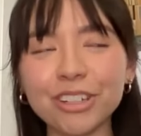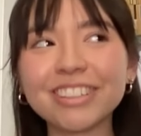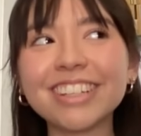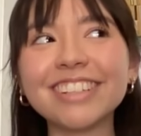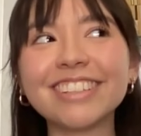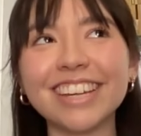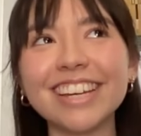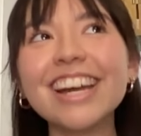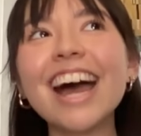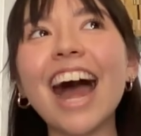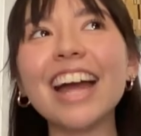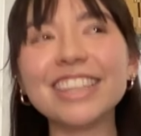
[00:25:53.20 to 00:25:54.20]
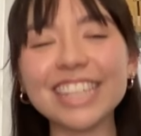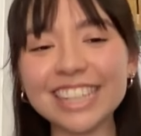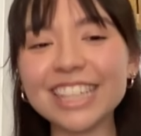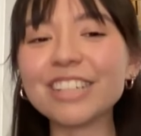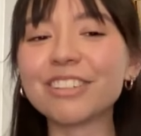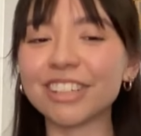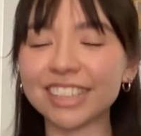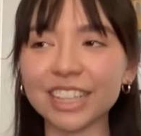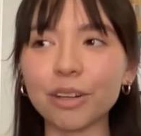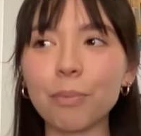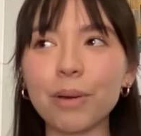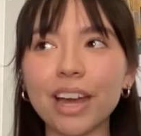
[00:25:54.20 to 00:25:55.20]
Just because I think things are a
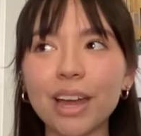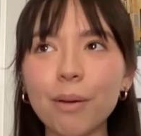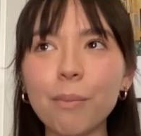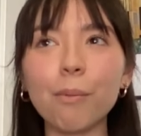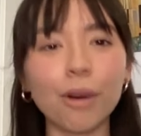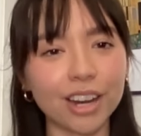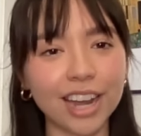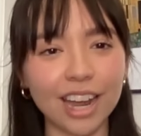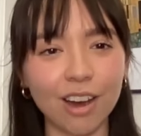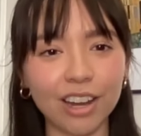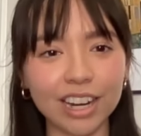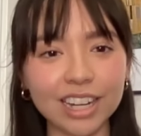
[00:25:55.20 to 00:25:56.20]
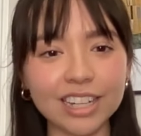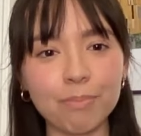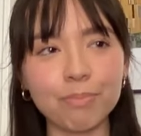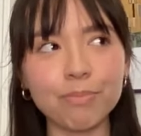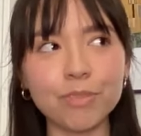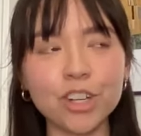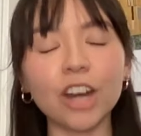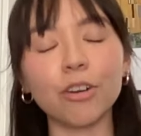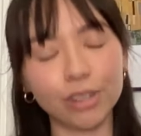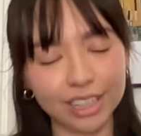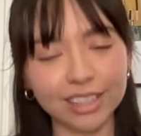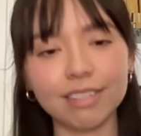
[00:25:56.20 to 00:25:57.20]
little bit more chaotic
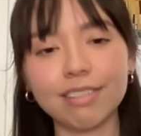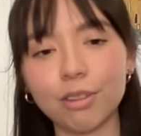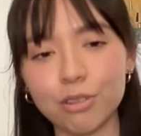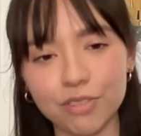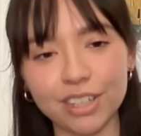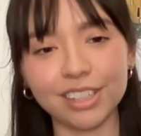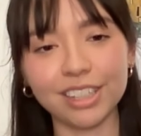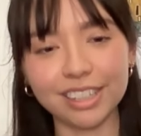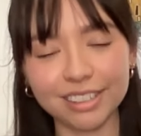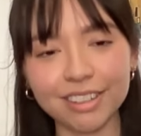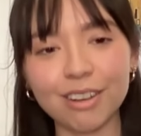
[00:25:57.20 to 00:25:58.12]
generally in the south of Italy, so